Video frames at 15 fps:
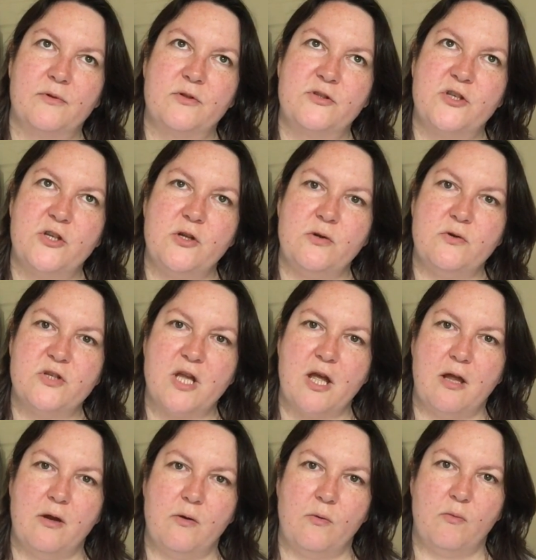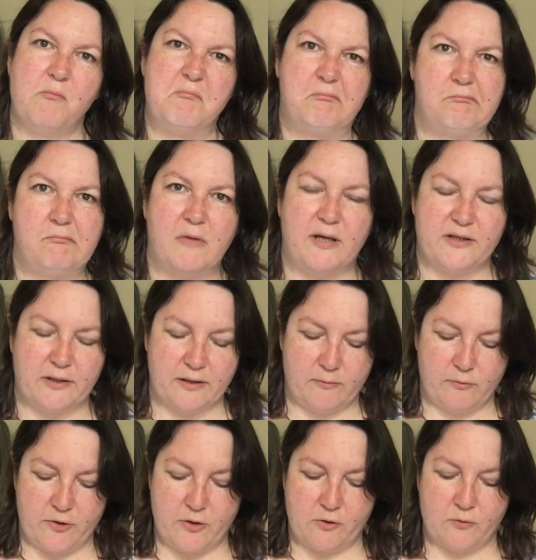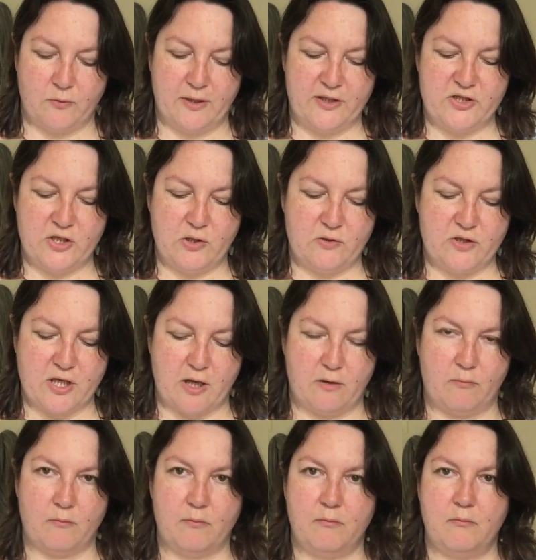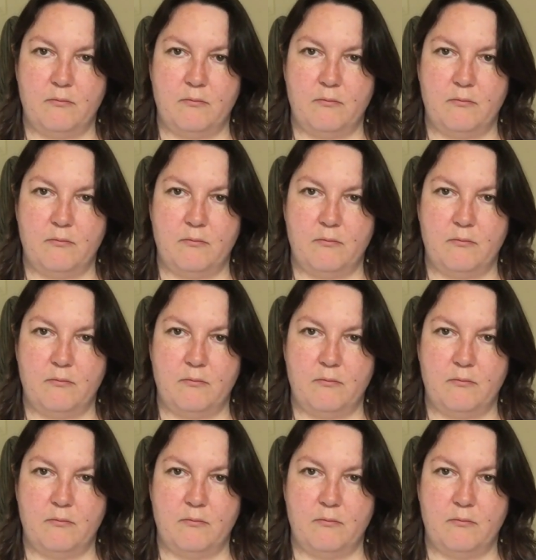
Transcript: two-tone, I don't know what you call it, two-tone